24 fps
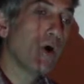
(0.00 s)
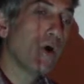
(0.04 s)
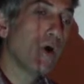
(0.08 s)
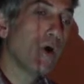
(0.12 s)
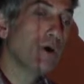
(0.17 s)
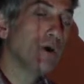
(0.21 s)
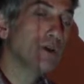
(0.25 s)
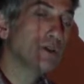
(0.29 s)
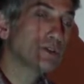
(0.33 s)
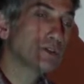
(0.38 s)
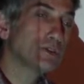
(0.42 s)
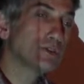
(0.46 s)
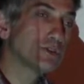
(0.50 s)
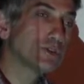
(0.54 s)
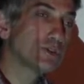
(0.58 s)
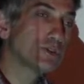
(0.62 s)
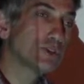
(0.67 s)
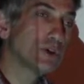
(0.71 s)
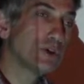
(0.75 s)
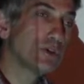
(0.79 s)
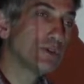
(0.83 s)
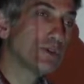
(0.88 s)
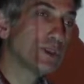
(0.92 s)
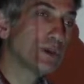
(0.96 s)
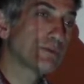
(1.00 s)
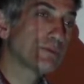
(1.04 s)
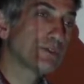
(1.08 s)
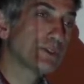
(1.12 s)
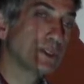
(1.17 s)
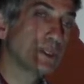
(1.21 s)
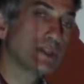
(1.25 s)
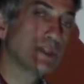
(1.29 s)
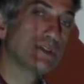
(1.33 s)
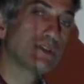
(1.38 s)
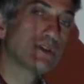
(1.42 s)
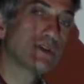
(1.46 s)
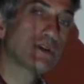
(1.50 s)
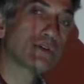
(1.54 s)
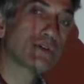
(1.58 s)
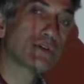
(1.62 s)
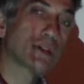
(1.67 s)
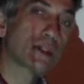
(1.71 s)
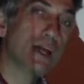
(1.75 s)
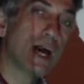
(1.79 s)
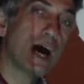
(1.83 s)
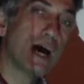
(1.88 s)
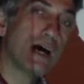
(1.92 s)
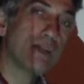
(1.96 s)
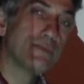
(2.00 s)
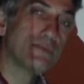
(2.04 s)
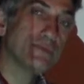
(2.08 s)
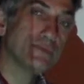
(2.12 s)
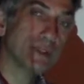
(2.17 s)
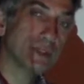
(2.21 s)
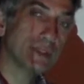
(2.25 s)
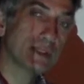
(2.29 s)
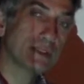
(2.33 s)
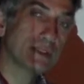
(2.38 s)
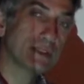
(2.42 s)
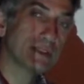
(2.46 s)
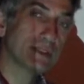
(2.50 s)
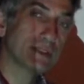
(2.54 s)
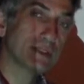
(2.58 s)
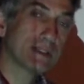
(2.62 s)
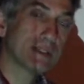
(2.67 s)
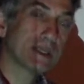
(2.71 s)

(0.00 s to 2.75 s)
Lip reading: also showed there was an internal conflict.